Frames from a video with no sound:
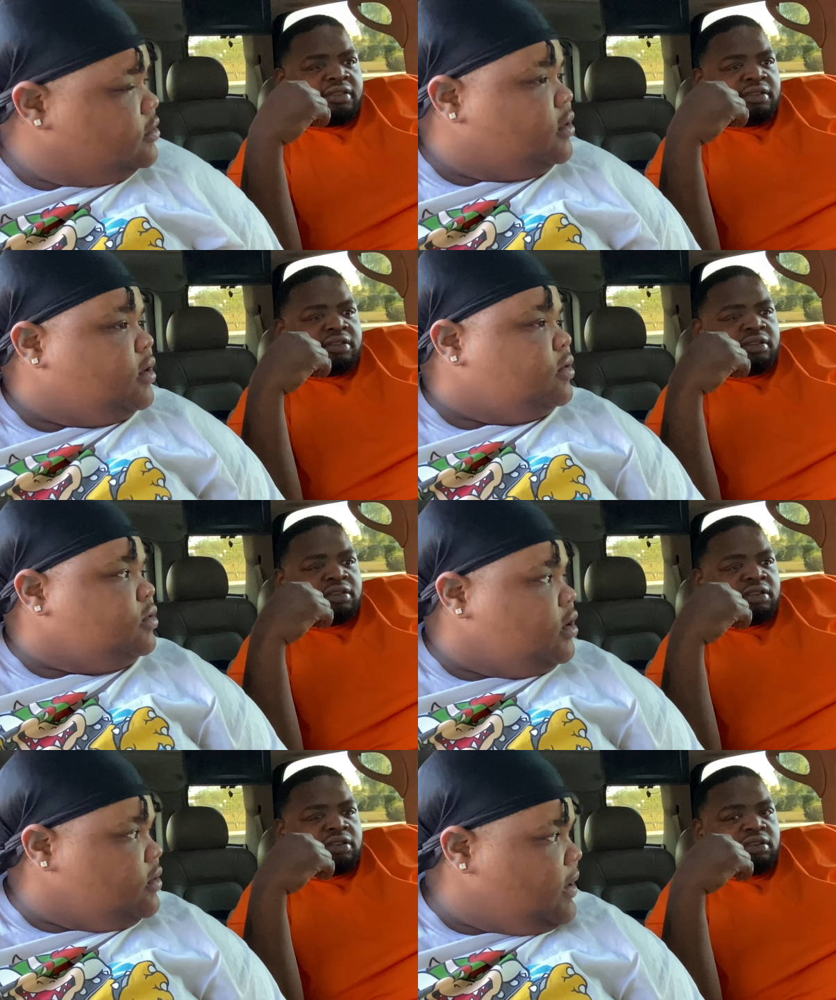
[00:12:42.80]
Speaker 1: I don't
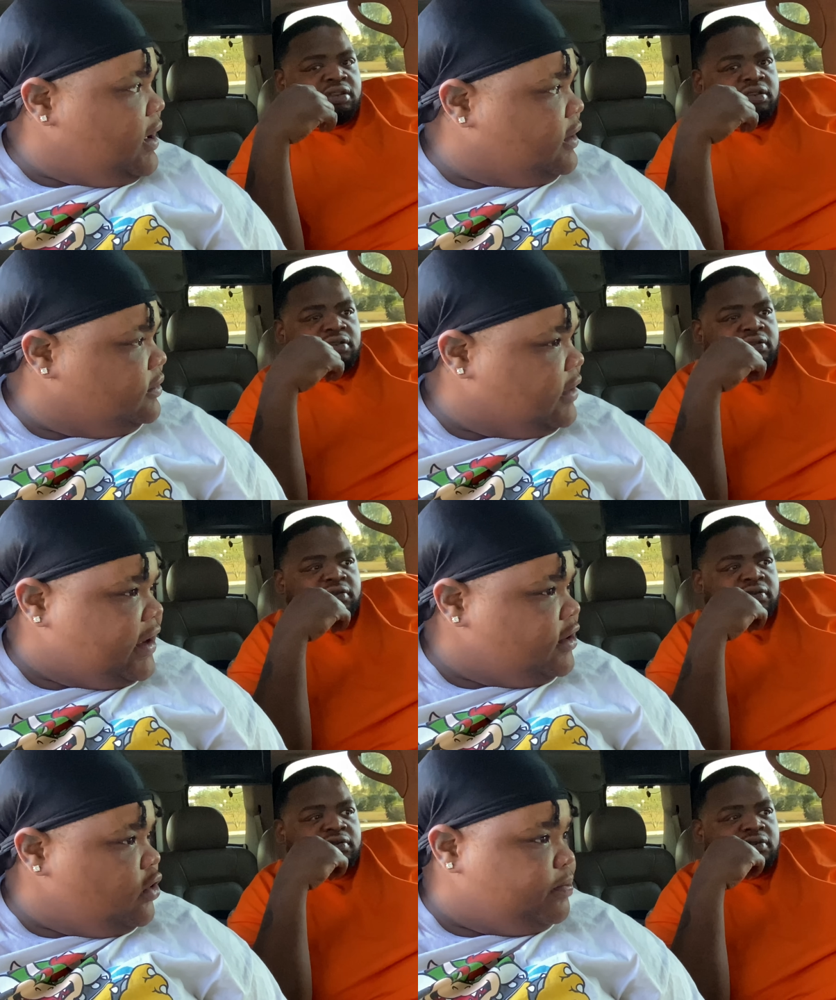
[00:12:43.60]
know. Wow.
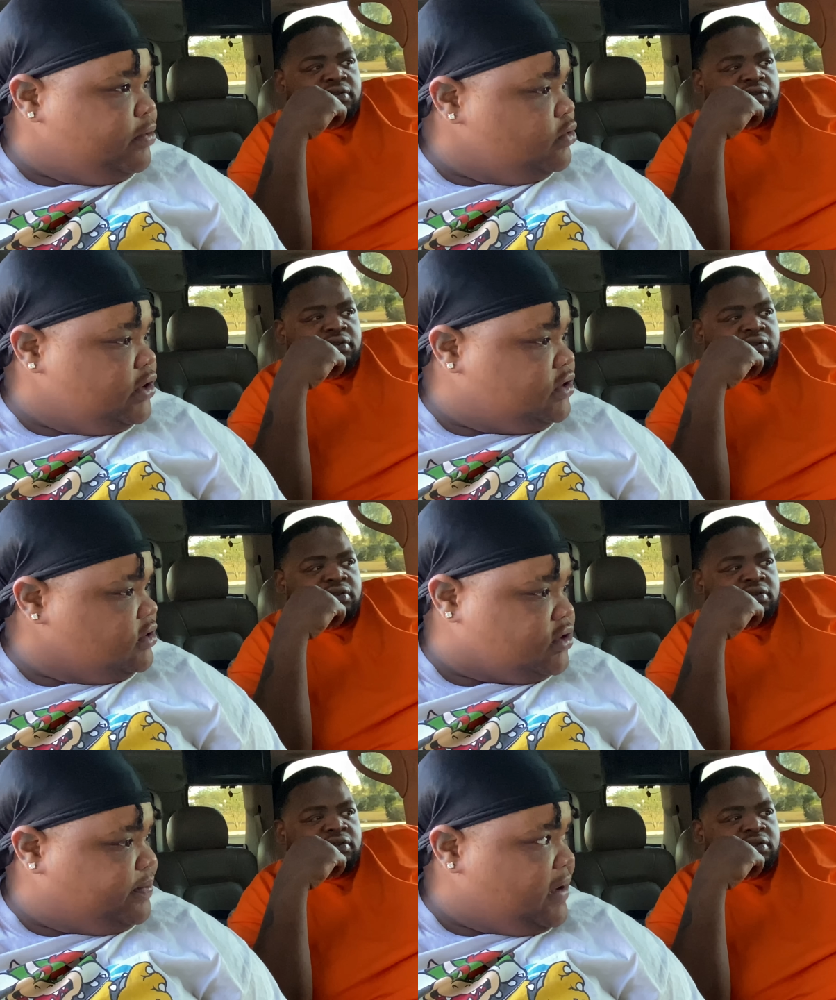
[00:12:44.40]
Ain't no beauty to
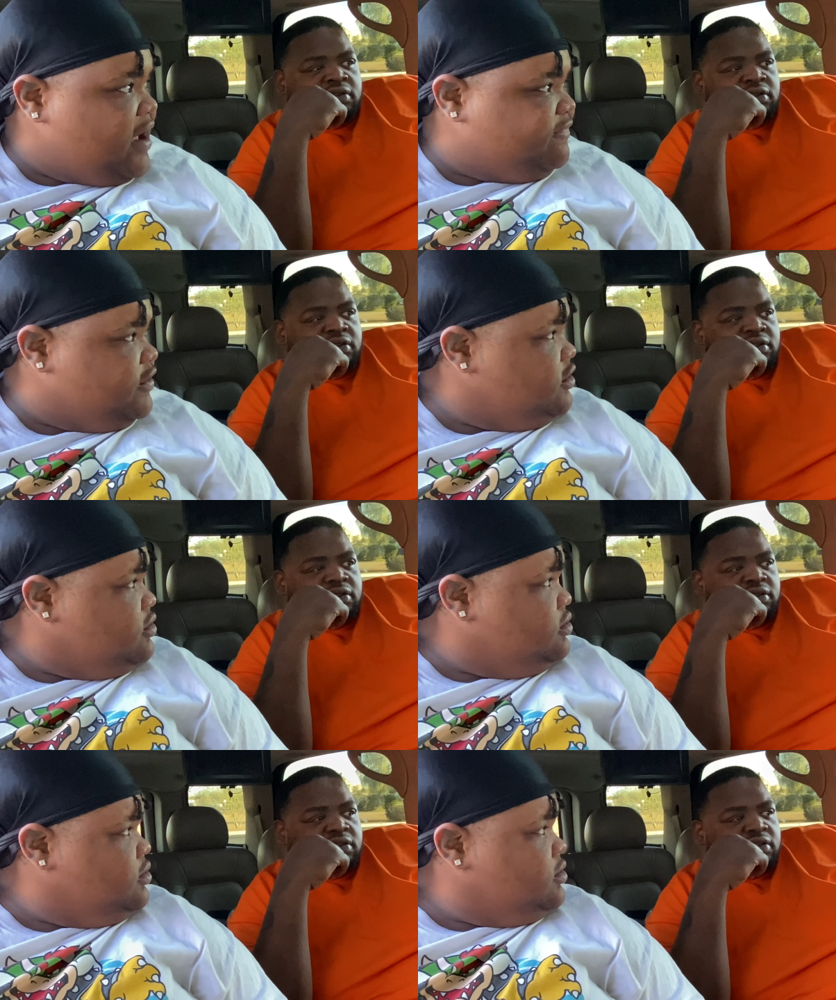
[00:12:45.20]
supply for
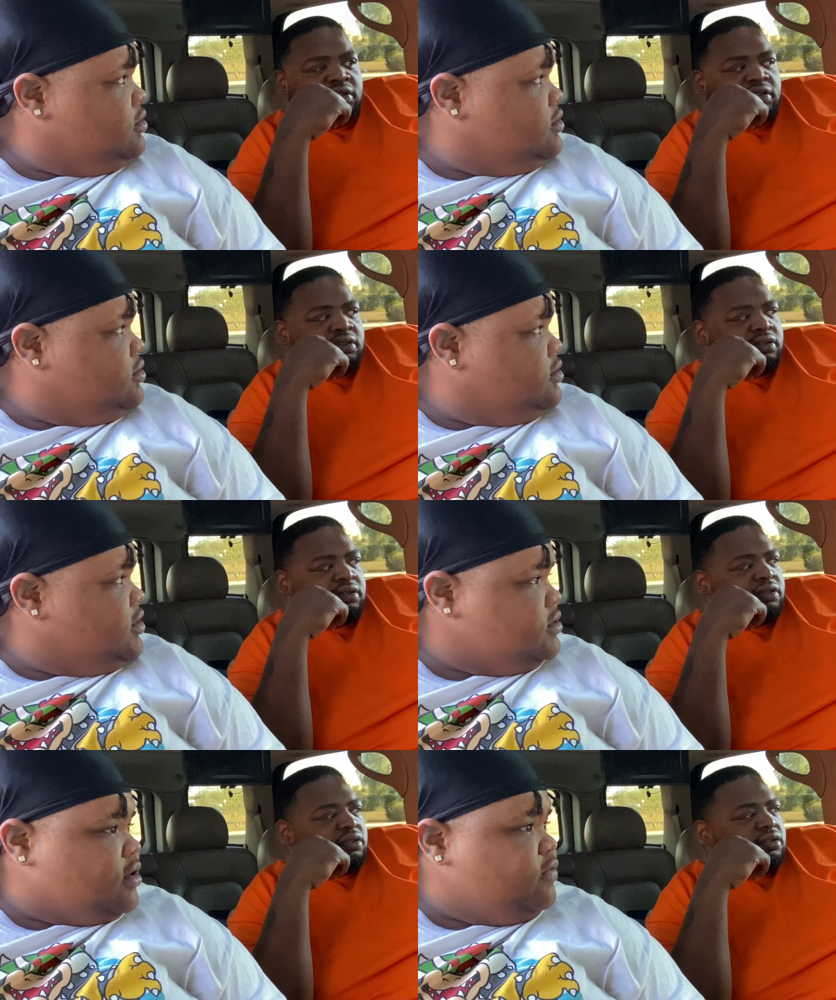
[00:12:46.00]
you.
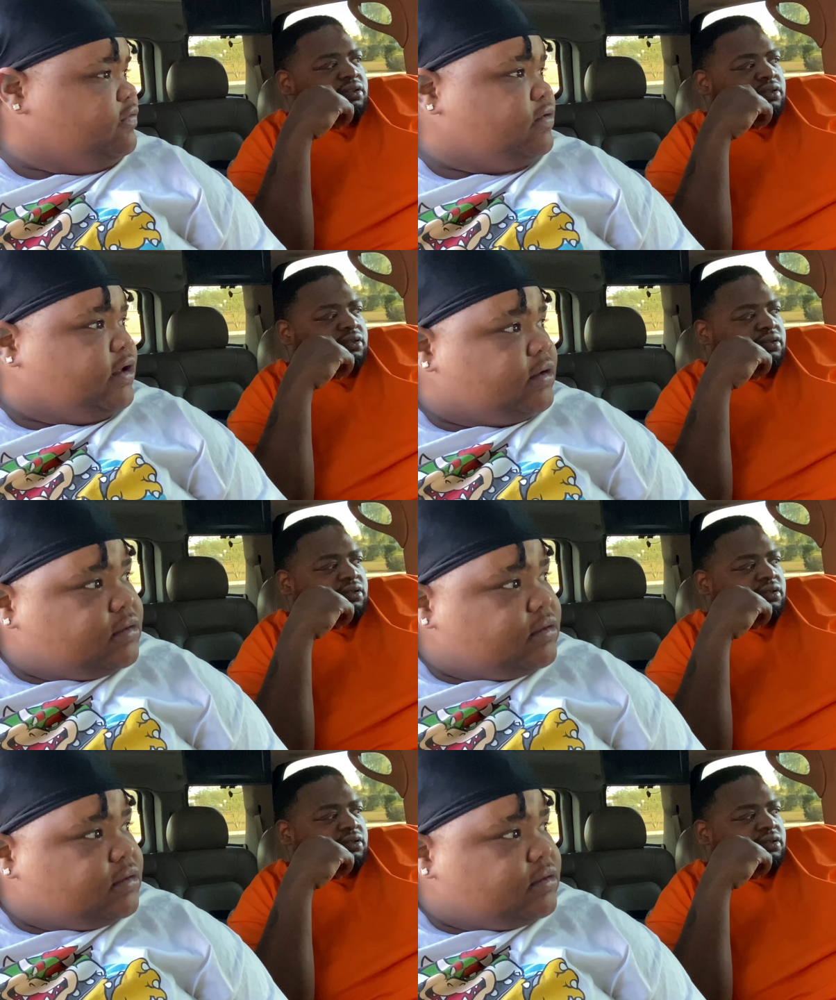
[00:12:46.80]
It's over with.